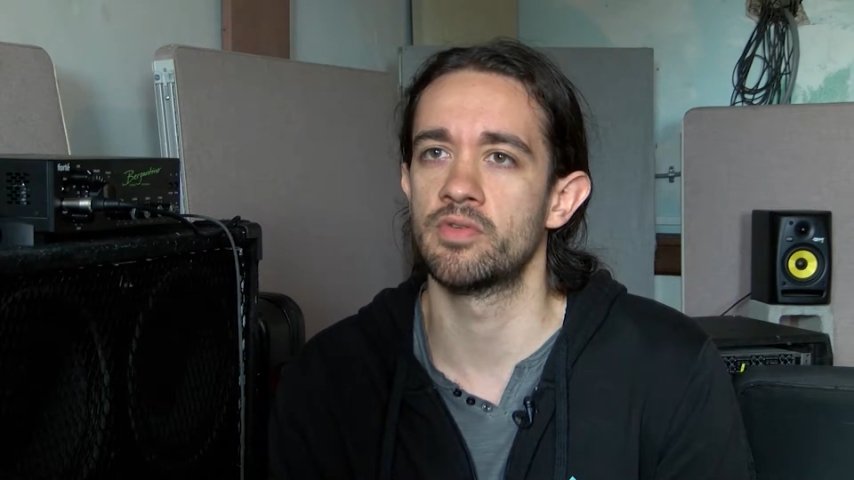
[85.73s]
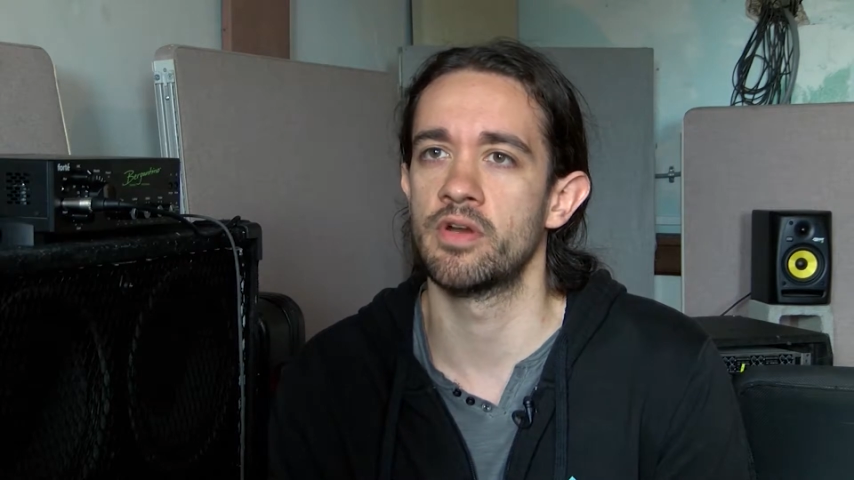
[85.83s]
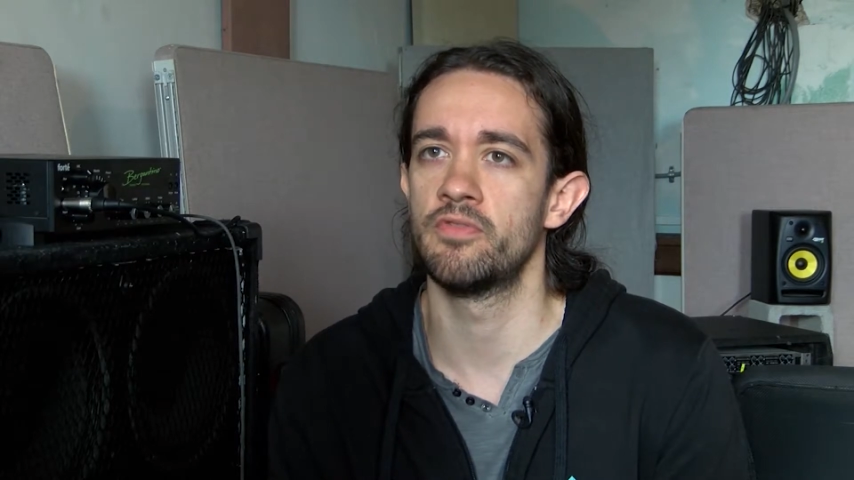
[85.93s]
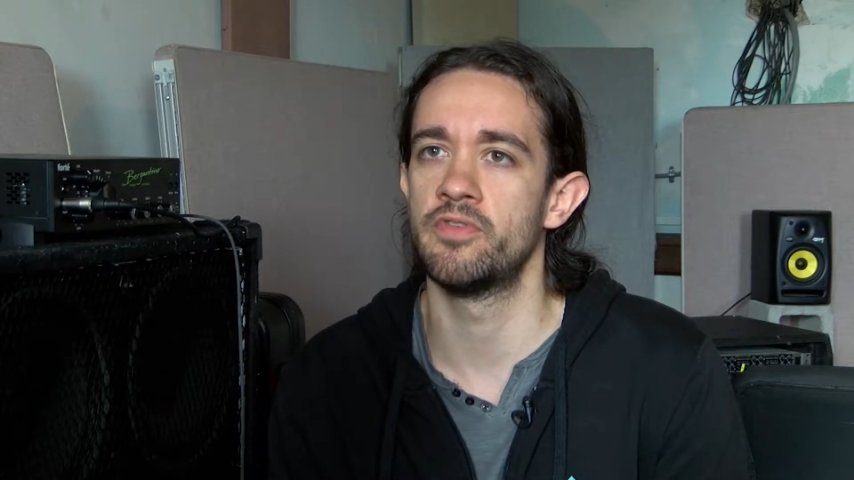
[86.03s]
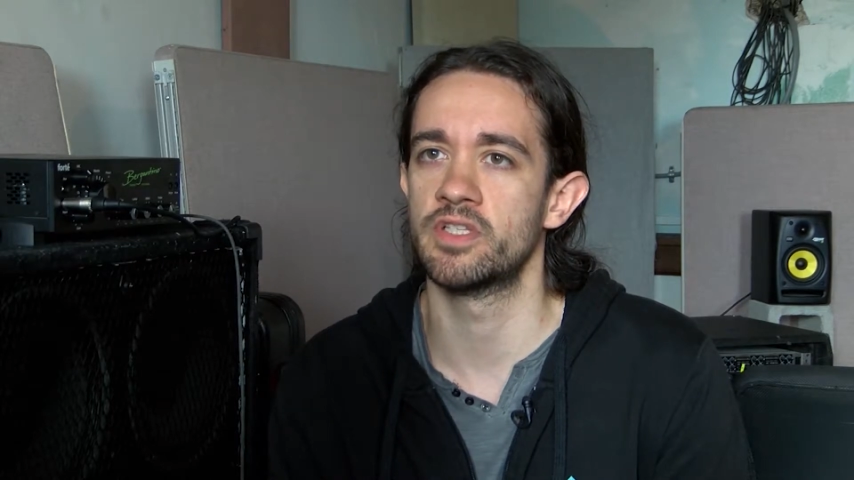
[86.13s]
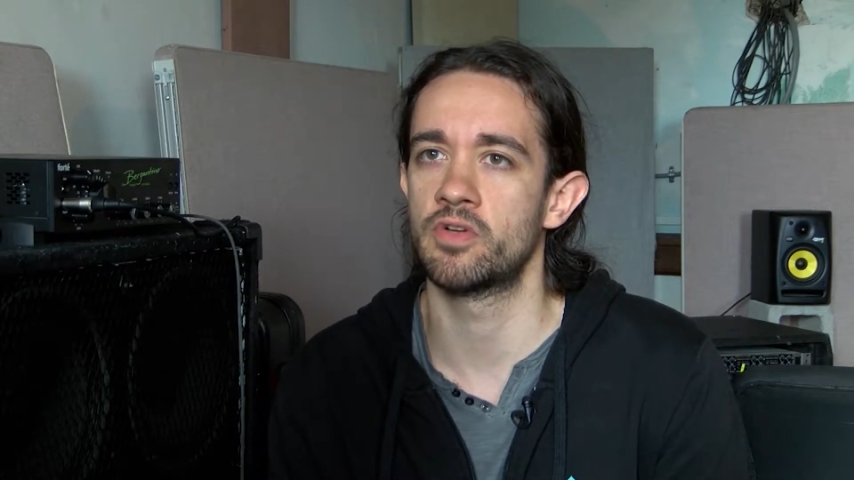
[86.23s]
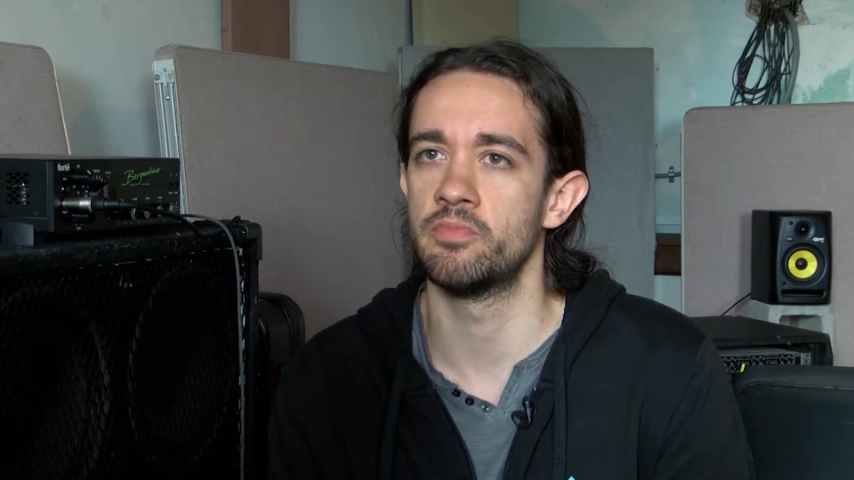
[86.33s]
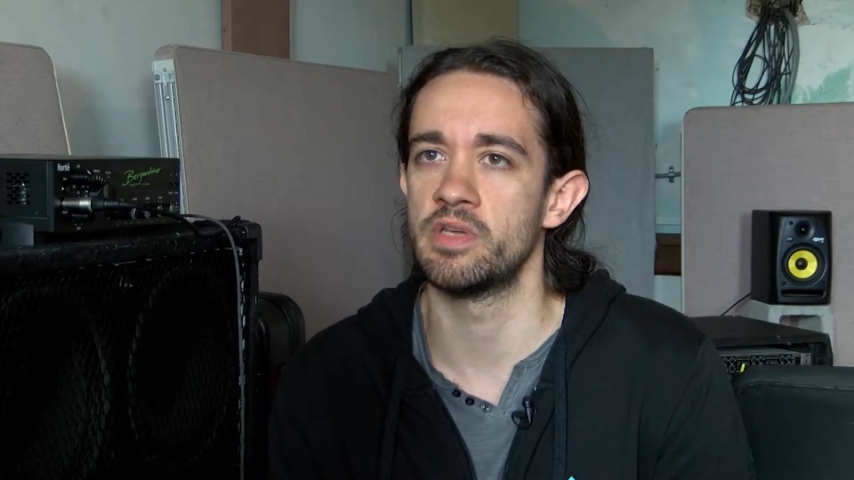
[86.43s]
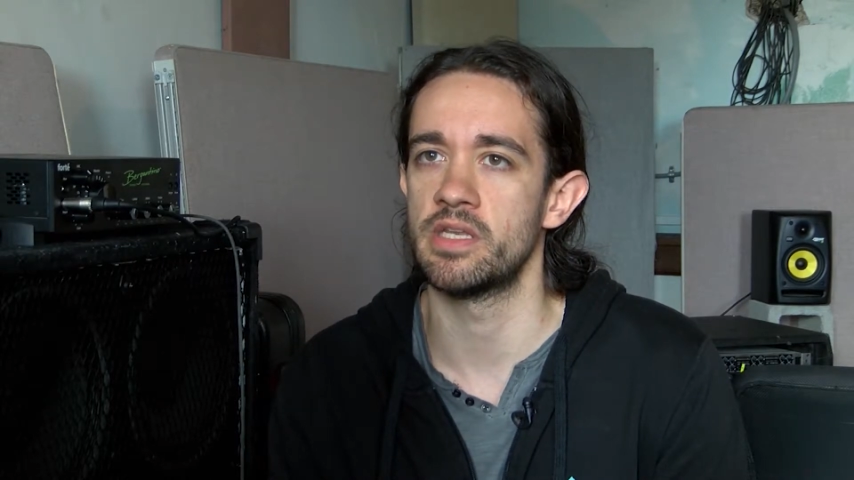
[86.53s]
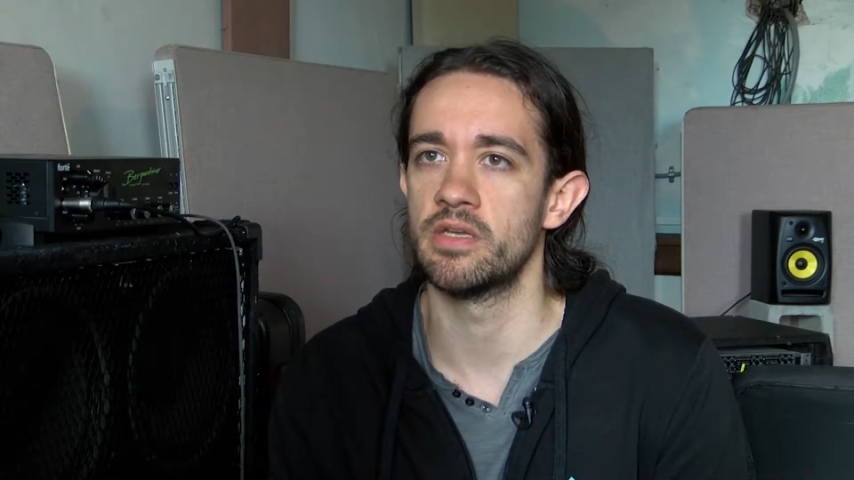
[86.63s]
around a physical
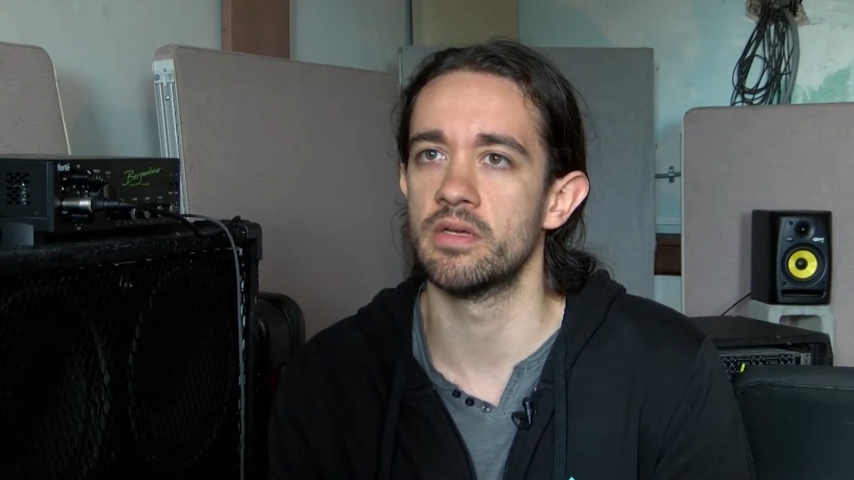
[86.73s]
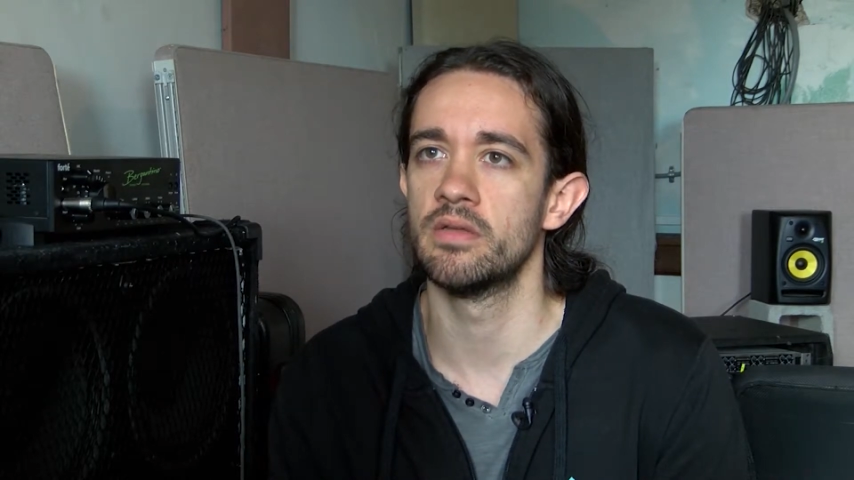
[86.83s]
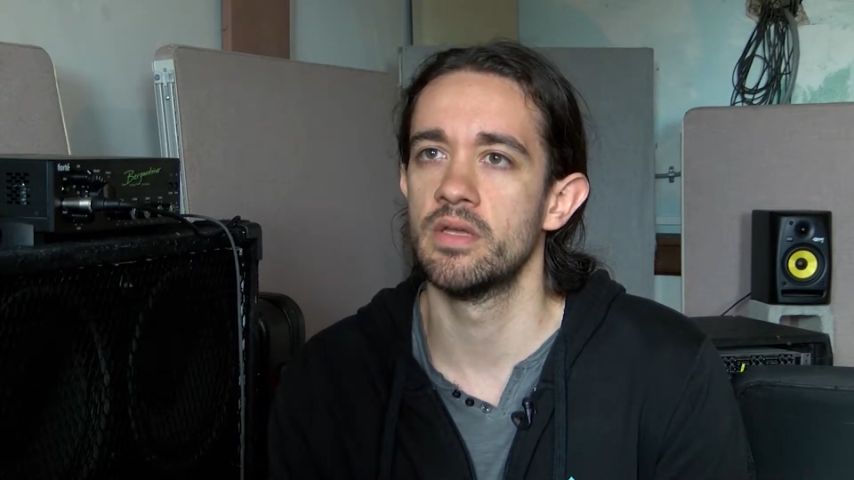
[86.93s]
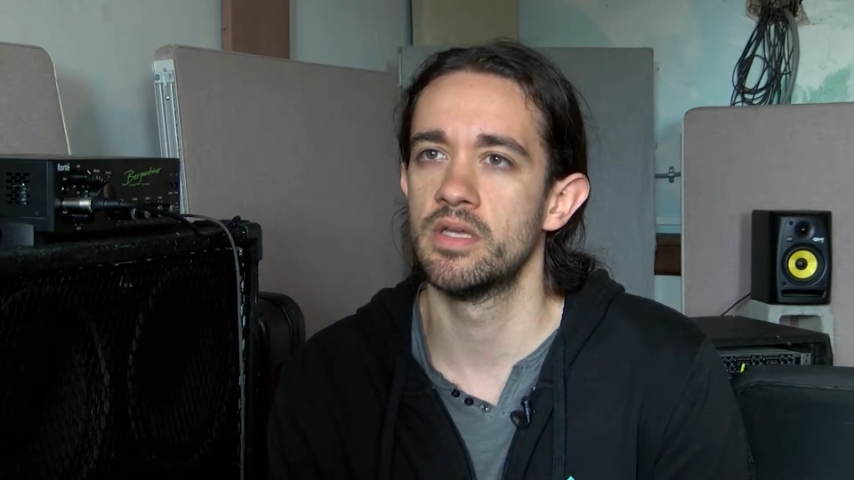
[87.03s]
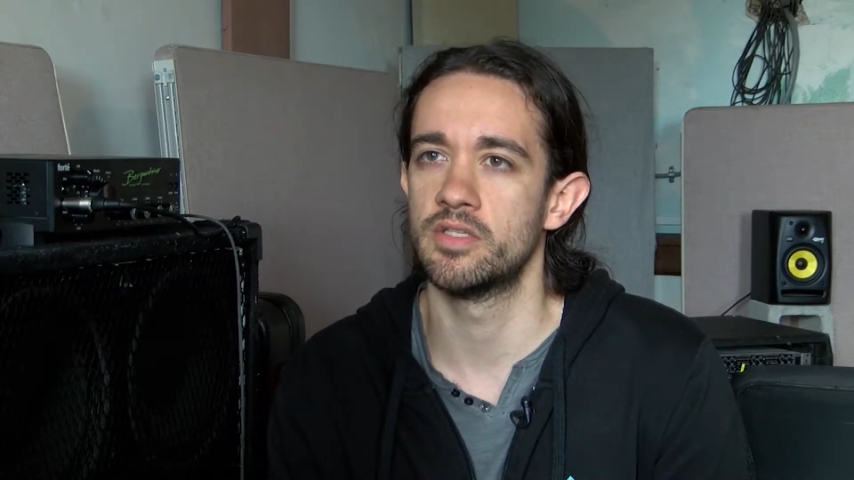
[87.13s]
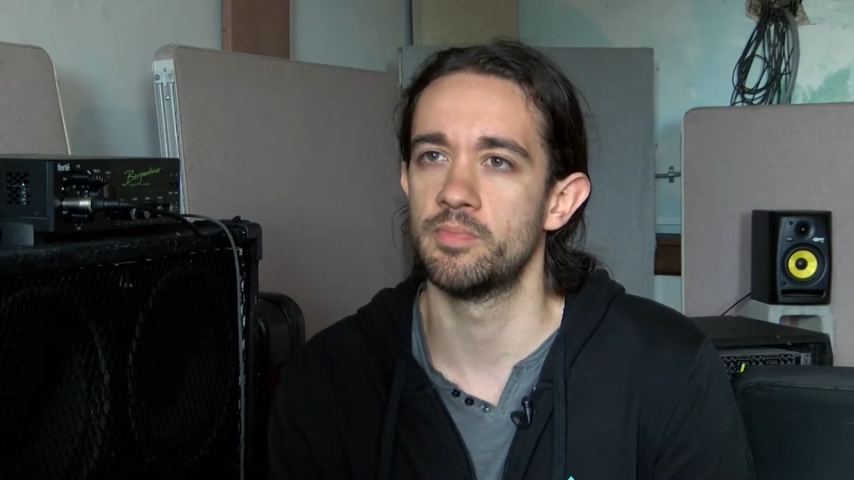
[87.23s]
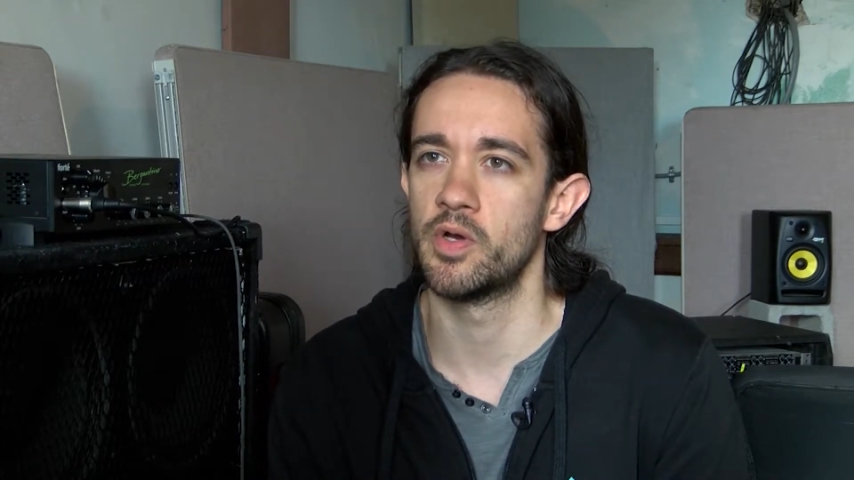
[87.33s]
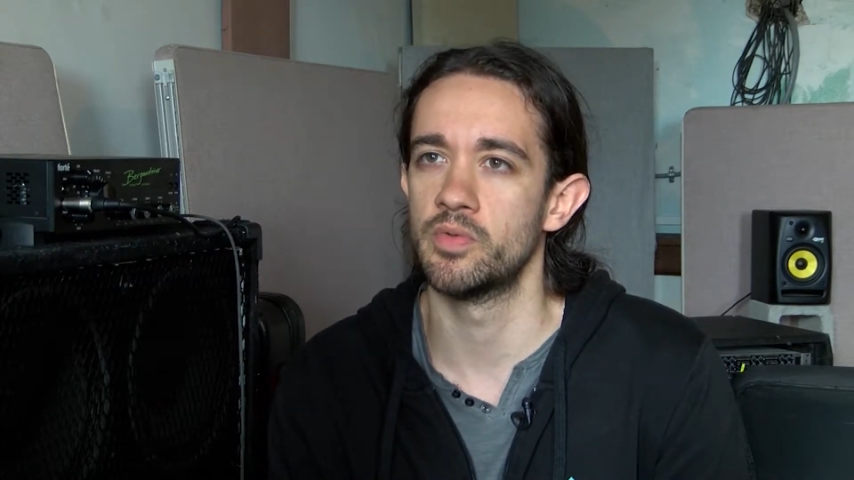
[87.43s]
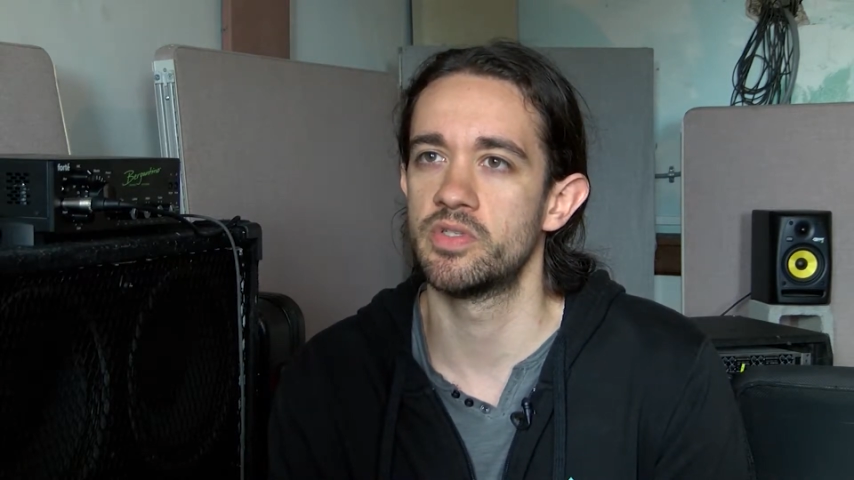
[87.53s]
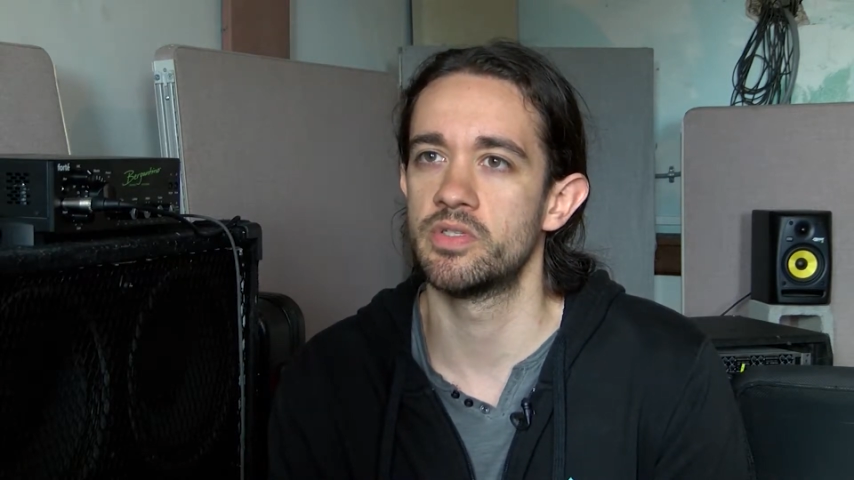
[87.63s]
media as
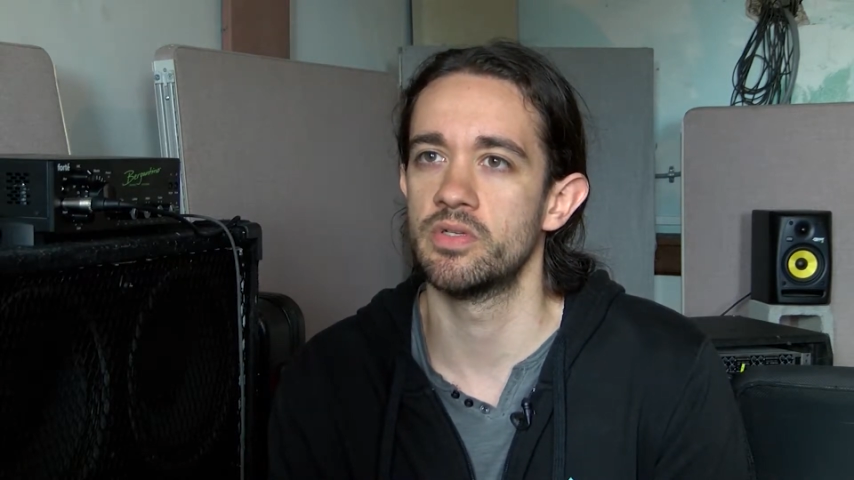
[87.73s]
opposed